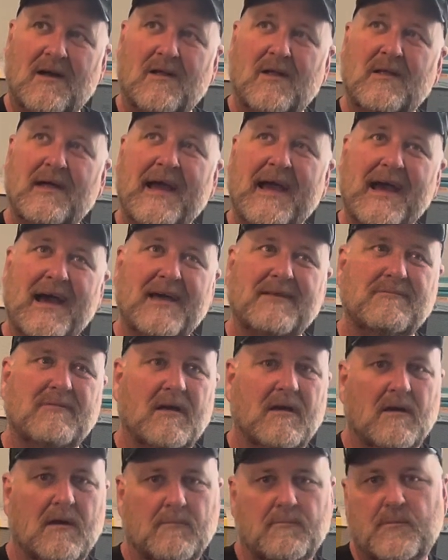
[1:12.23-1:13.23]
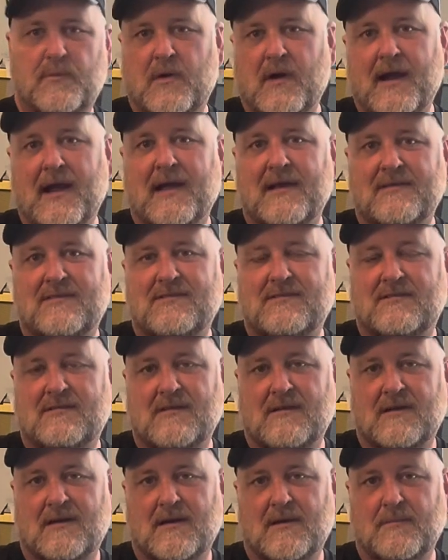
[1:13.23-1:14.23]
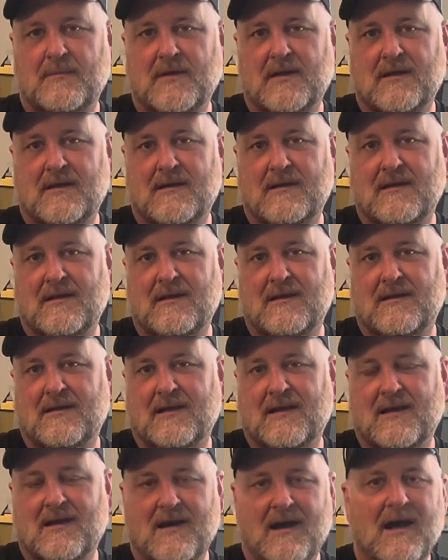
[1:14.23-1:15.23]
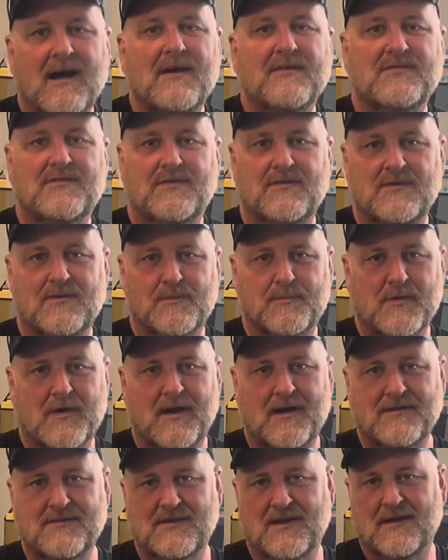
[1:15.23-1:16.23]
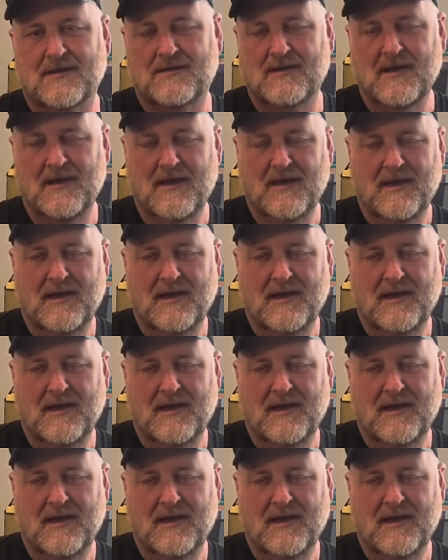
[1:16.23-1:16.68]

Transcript: add a price and a cost to your project.